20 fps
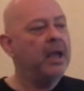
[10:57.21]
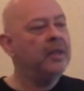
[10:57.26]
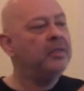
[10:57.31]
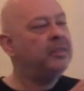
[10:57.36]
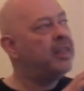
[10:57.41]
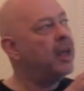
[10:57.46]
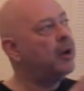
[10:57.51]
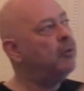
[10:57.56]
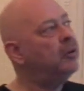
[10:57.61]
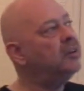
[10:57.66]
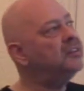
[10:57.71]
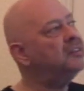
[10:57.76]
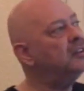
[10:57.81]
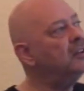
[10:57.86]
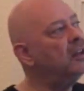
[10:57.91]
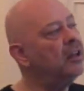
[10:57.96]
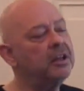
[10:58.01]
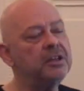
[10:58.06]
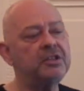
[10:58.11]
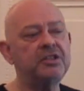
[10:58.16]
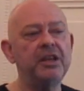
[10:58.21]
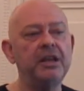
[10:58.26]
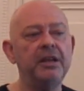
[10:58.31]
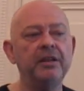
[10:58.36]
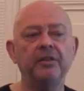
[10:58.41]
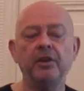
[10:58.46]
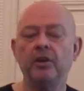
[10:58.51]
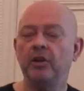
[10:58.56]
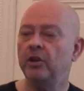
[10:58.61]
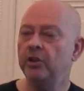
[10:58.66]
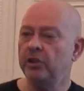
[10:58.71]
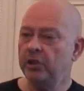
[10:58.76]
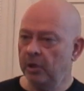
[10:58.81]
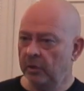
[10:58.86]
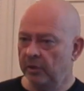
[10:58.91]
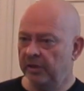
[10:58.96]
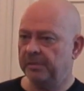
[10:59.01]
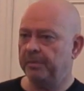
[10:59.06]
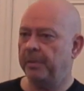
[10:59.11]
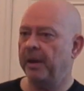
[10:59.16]
There is an idea that a
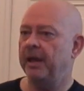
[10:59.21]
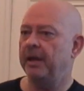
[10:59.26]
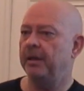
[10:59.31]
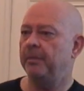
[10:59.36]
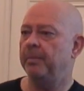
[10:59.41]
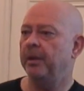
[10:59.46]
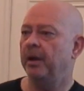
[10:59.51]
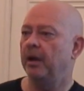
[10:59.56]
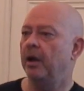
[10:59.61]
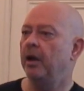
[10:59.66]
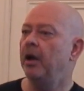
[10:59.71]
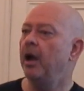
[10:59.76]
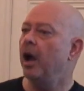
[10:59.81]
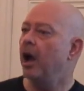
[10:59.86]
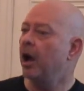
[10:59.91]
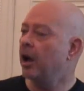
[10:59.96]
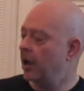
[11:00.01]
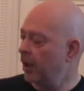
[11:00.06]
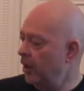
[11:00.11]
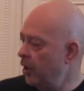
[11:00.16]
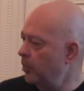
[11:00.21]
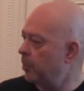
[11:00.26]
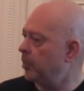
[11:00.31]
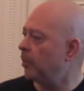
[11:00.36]
newspaper, a global